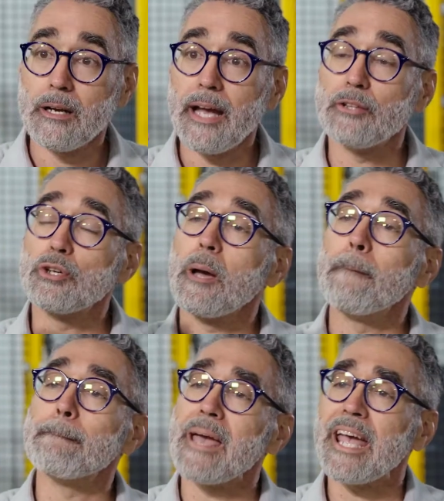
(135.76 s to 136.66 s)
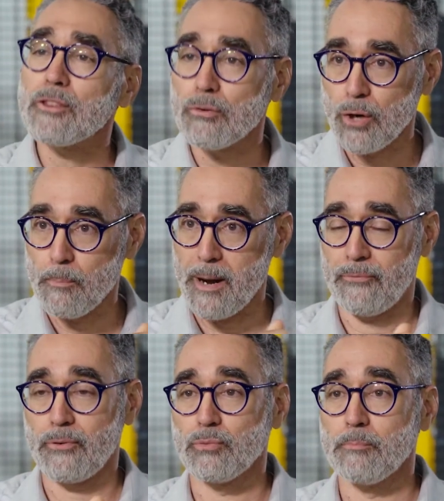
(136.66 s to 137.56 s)
And you command the
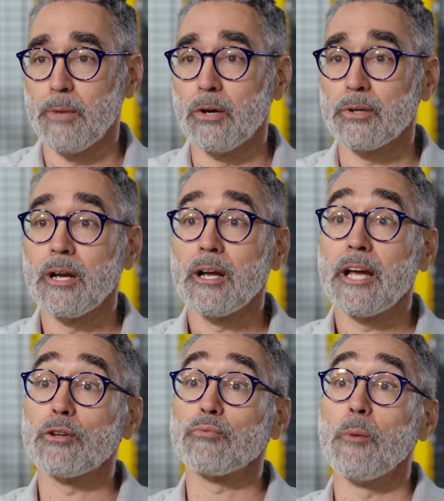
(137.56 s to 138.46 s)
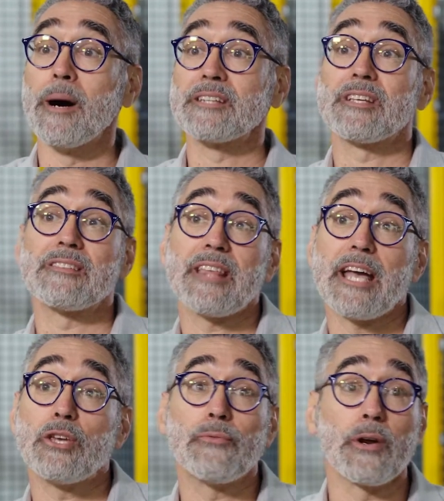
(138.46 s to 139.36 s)
robot from remote, and the robot says,
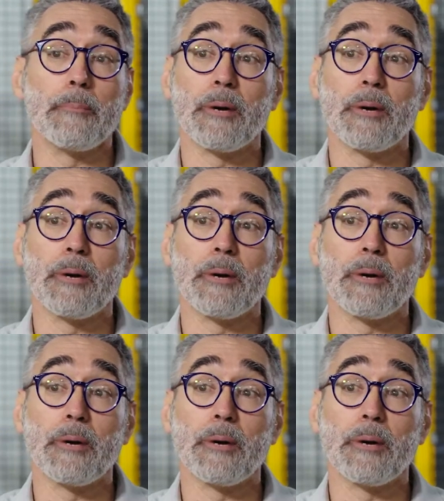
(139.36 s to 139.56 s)
thank you very